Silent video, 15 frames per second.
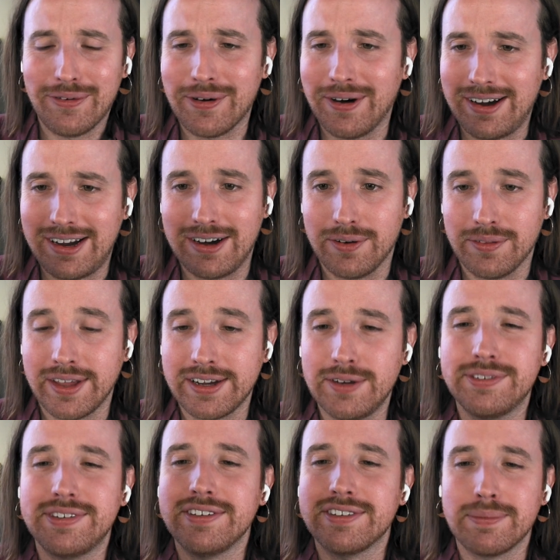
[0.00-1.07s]
or you know, like you
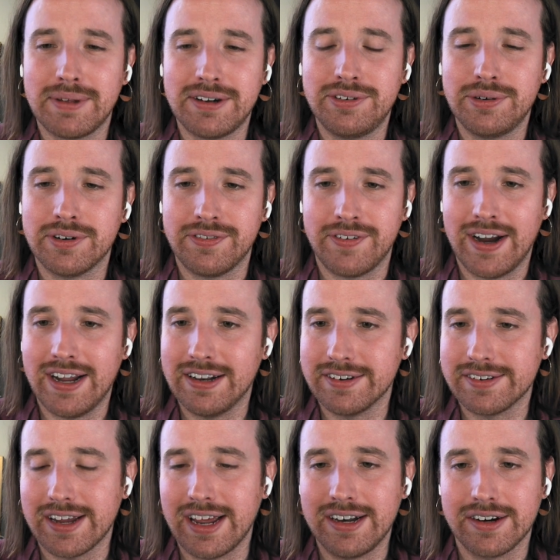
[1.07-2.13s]
say something to a
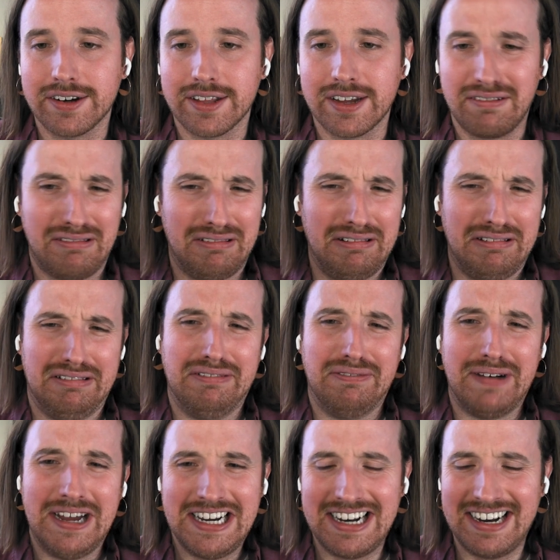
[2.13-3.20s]
friend and you're like, "Oh,
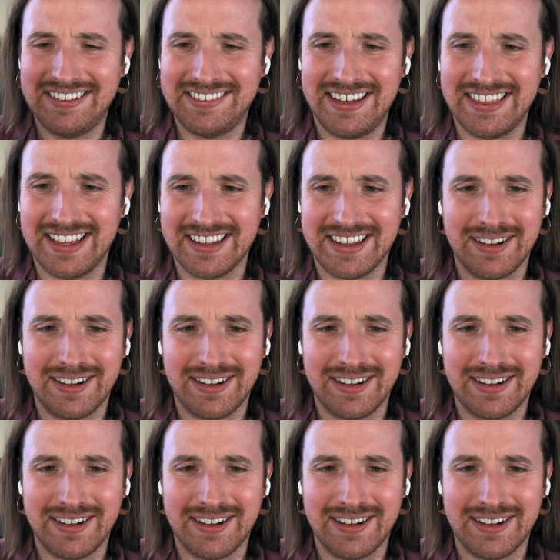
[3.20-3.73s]
why did I say that?